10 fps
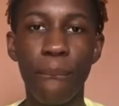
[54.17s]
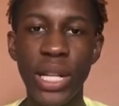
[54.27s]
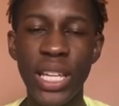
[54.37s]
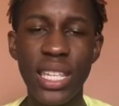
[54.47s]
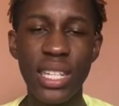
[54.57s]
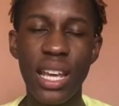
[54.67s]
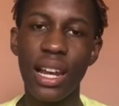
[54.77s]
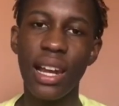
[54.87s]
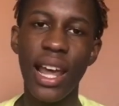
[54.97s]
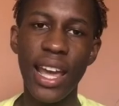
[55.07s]
Please
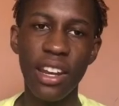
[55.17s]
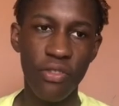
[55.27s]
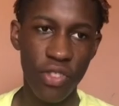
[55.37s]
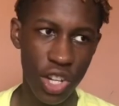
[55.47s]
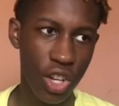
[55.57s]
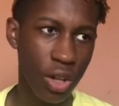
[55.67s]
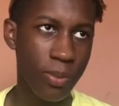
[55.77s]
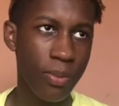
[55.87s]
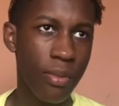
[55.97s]
like the video.